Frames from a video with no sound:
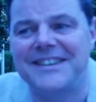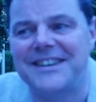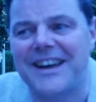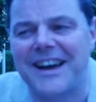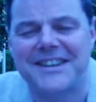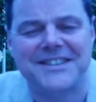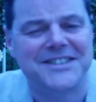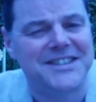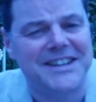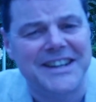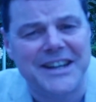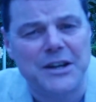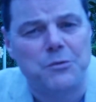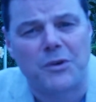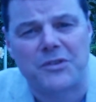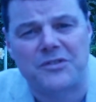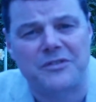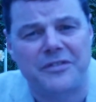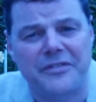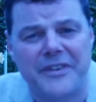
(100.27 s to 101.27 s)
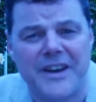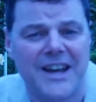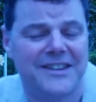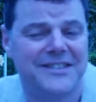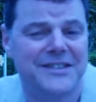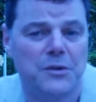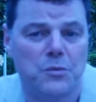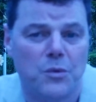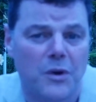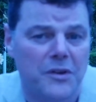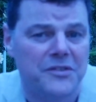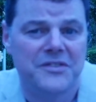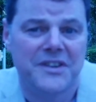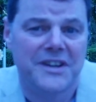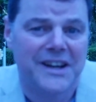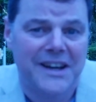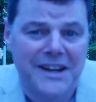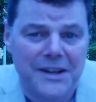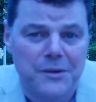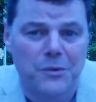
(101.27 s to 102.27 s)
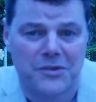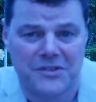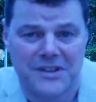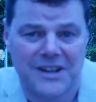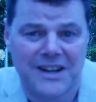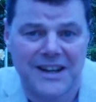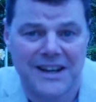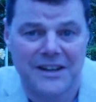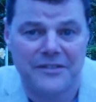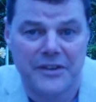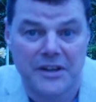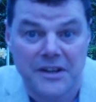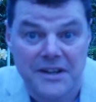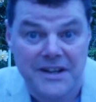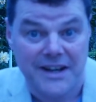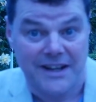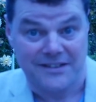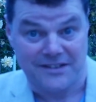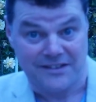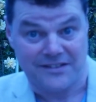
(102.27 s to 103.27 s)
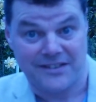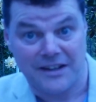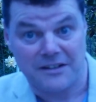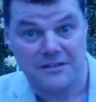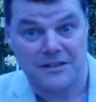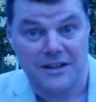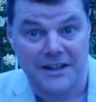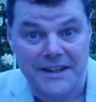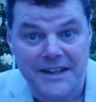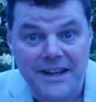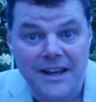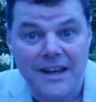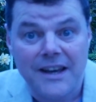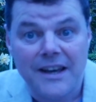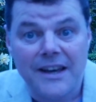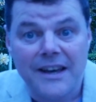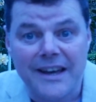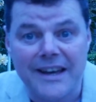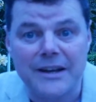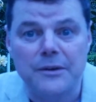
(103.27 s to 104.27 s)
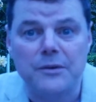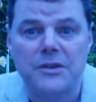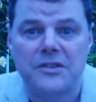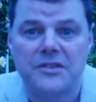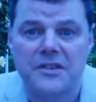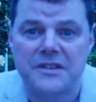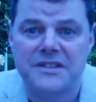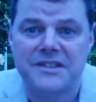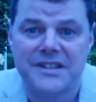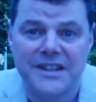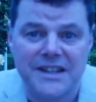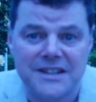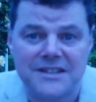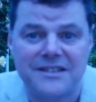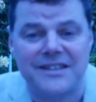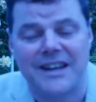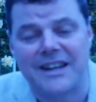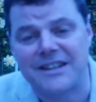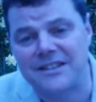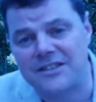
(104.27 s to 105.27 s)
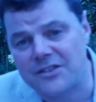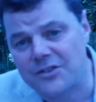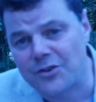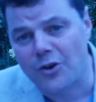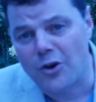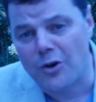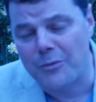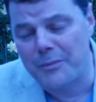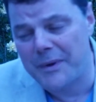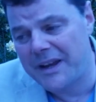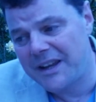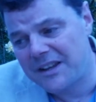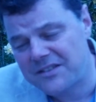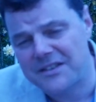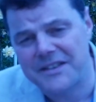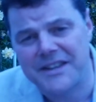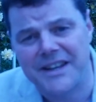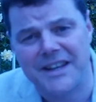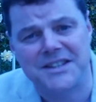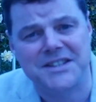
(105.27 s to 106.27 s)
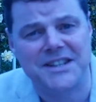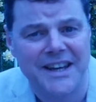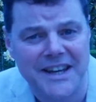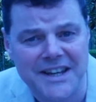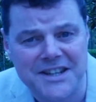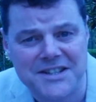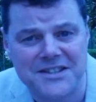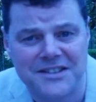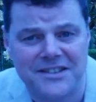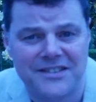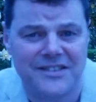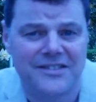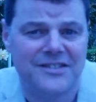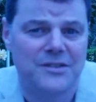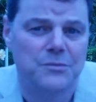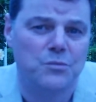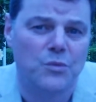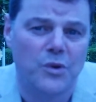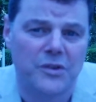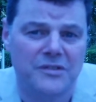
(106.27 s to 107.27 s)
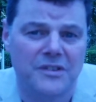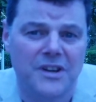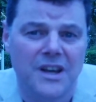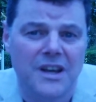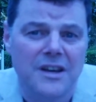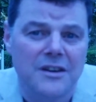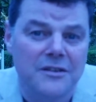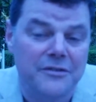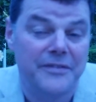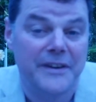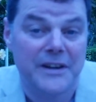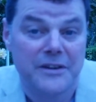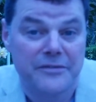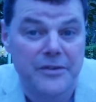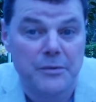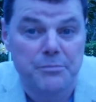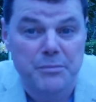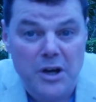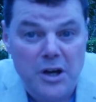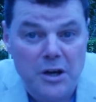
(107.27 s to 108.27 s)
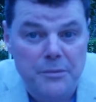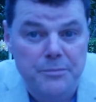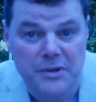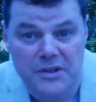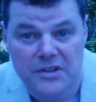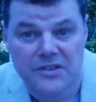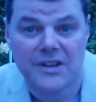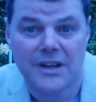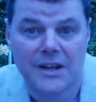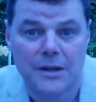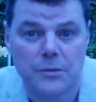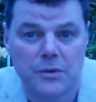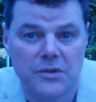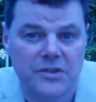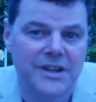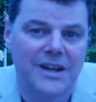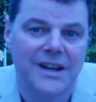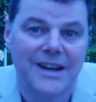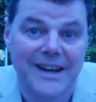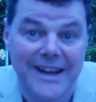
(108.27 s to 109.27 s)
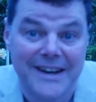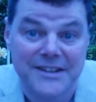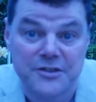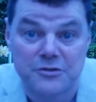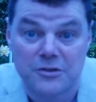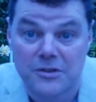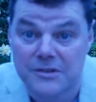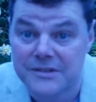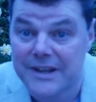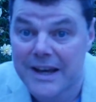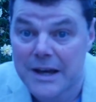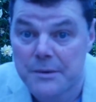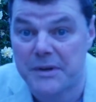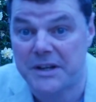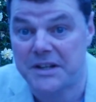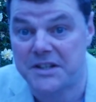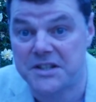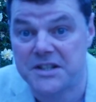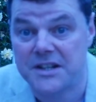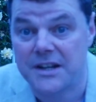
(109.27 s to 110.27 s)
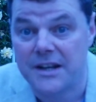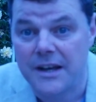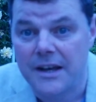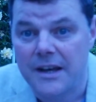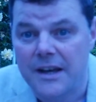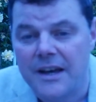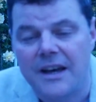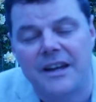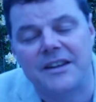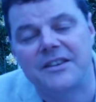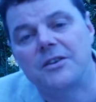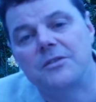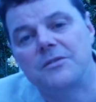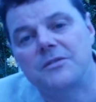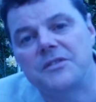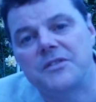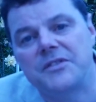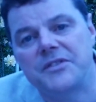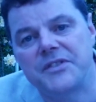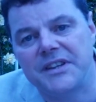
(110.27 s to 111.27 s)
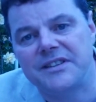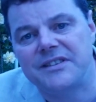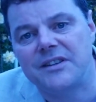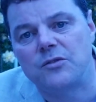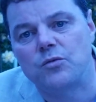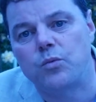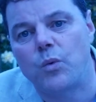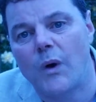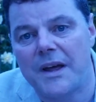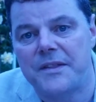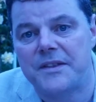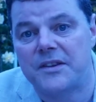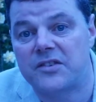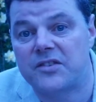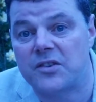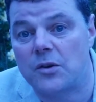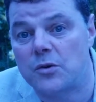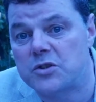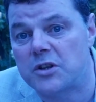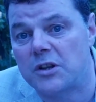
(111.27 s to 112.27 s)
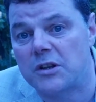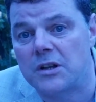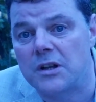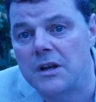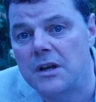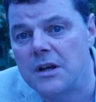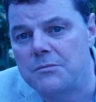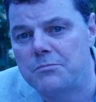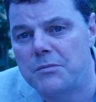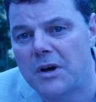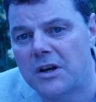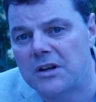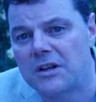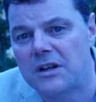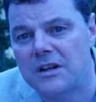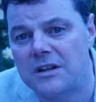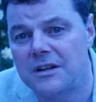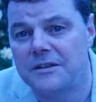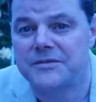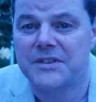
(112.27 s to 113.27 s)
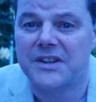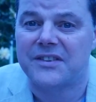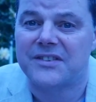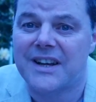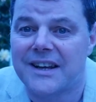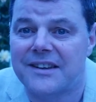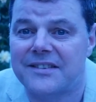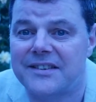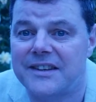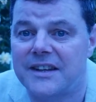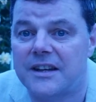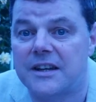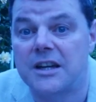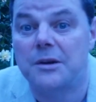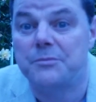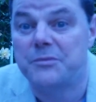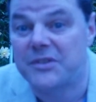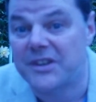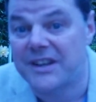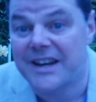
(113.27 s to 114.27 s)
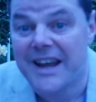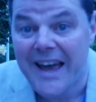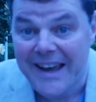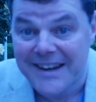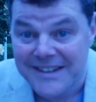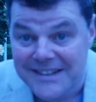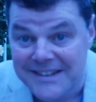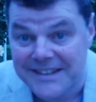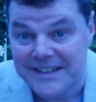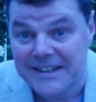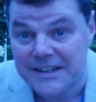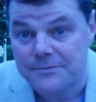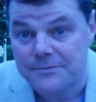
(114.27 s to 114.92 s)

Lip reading: actually it wasn't fair, because it wasn't that I wasn't clever necessarily, it was that the teachers hadn't taught me. It's that the education system wasn't fit for purpose. I was collateral damage. And so this is where the social model of dyslexia comes in handy.